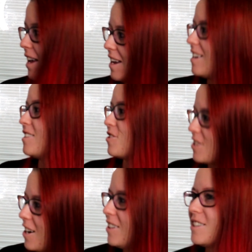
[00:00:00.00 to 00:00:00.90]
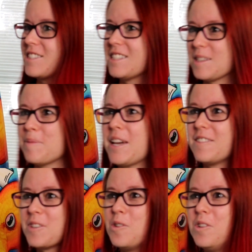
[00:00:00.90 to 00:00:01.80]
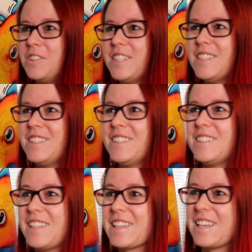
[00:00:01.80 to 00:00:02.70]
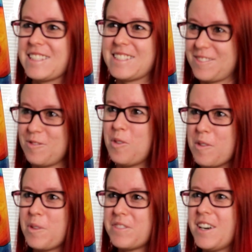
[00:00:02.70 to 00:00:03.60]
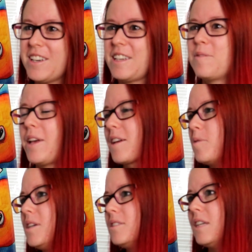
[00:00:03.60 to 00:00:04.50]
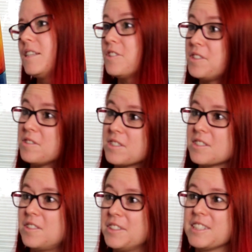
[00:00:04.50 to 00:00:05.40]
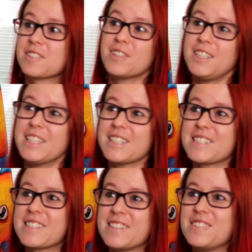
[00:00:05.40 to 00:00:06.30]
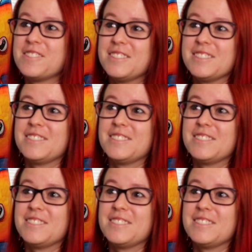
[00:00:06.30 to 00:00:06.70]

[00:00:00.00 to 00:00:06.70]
$800, is it made of gold? Like, that's the one we've gotten. I'm like, well, I do use gold and acrylics, so